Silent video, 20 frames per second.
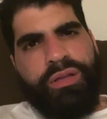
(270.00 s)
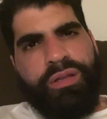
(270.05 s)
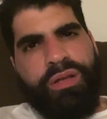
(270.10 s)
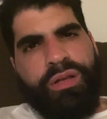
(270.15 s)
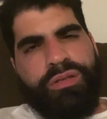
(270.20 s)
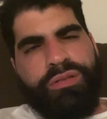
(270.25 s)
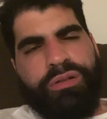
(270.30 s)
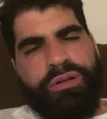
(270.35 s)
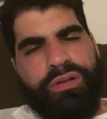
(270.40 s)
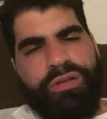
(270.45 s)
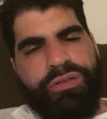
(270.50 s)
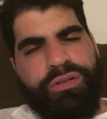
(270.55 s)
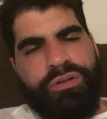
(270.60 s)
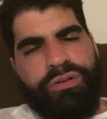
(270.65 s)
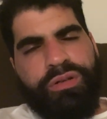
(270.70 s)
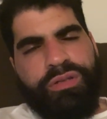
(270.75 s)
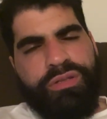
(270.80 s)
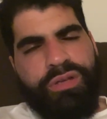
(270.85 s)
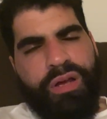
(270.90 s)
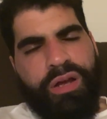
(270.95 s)
as long as you
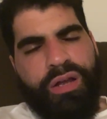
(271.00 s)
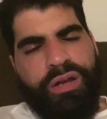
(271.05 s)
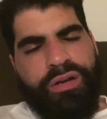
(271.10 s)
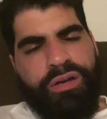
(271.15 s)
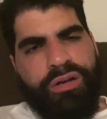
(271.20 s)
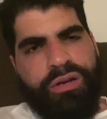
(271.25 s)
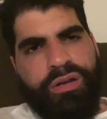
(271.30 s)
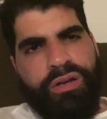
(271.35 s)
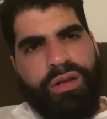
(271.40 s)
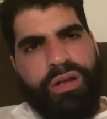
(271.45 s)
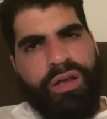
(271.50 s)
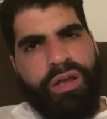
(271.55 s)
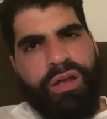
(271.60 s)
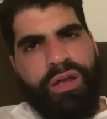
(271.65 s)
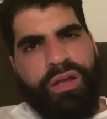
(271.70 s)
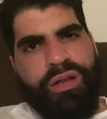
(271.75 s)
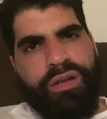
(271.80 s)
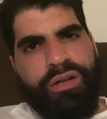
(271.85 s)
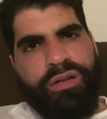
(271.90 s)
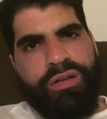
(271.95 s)
desire,
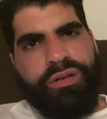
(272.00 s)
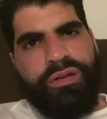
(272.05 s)
and